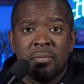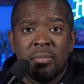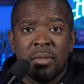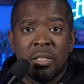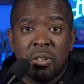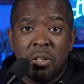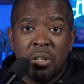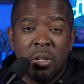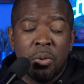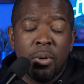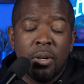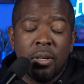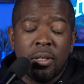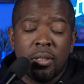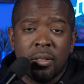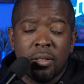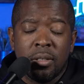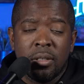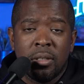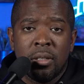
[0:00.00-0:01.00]
It certainly
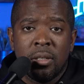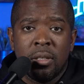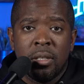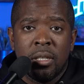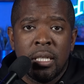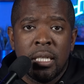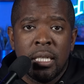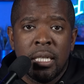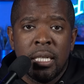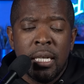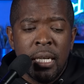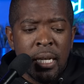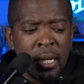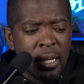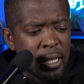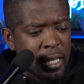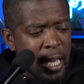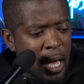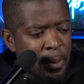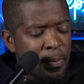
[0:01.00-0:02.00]
was.
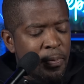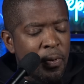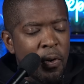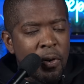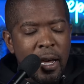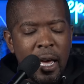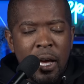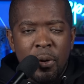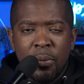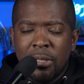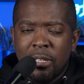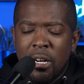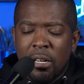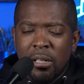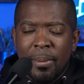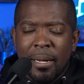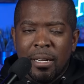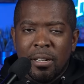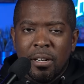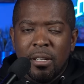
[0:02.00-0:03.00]
The game before that, and we talked
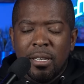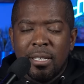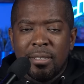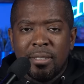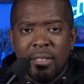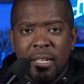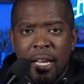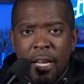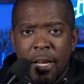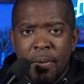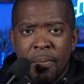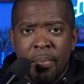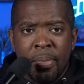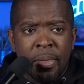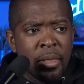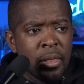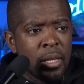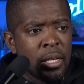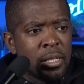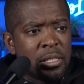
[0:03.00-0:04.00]
about it earlier today,
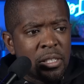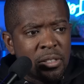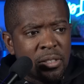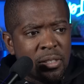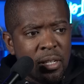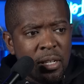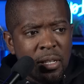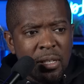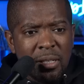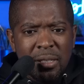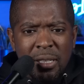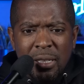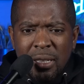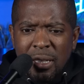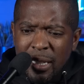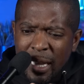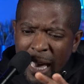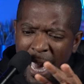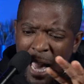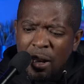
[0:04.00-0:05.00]
just
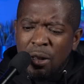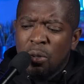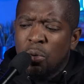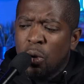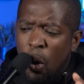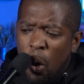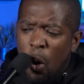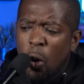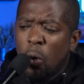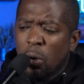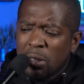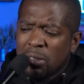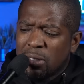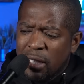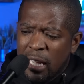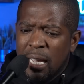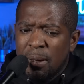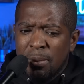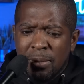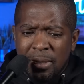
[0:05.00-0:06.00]
how do you hold a
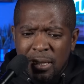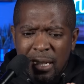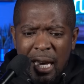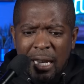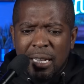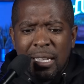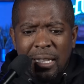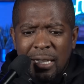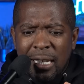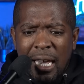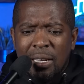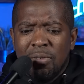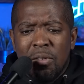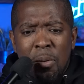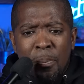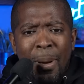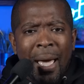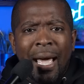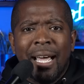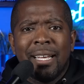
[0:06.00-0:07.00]
team to not not
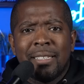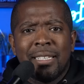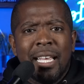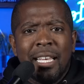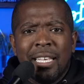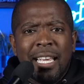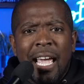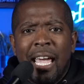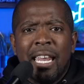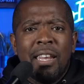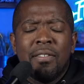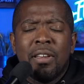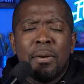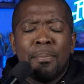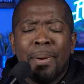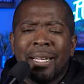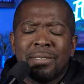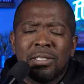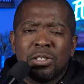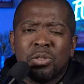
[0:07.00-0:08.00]
even pass? They can't even get
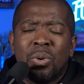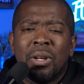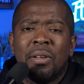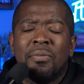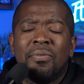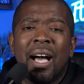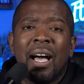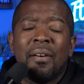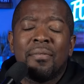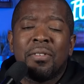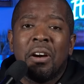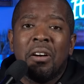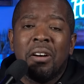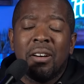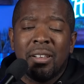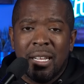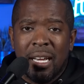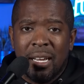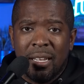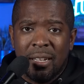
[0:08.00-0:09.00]
past the twenty-five
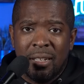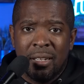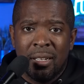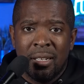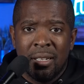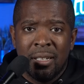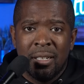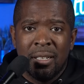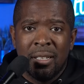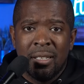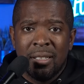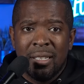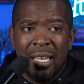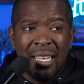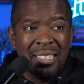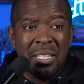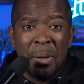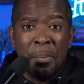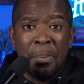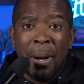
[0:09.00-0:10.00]
yard line.
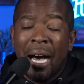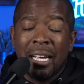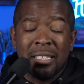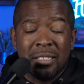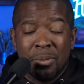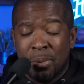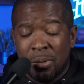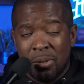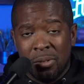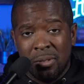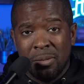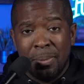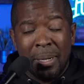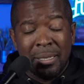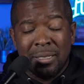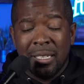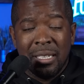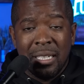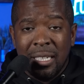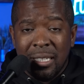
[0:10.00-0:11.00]
That's impossible,
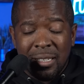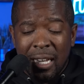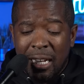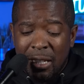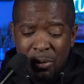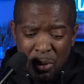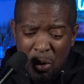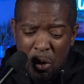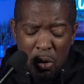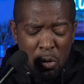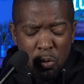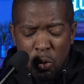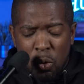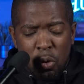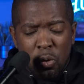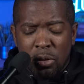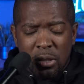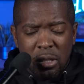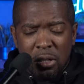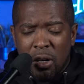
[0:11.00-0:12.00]
especially in these days with all the
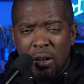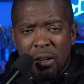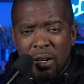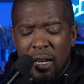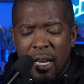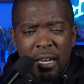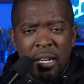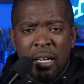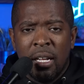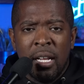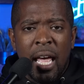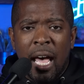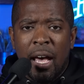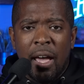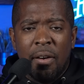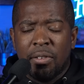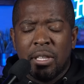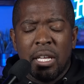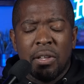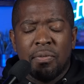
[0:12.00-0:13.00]
rules and all that, how
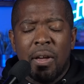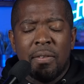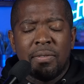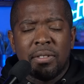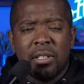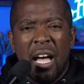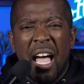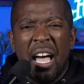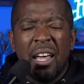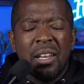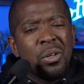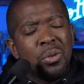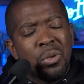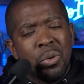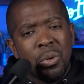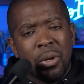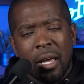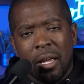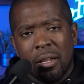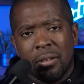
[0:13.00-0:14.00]
everything favors. How do you
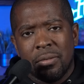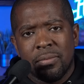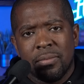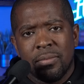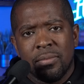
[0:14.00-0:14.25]
do that?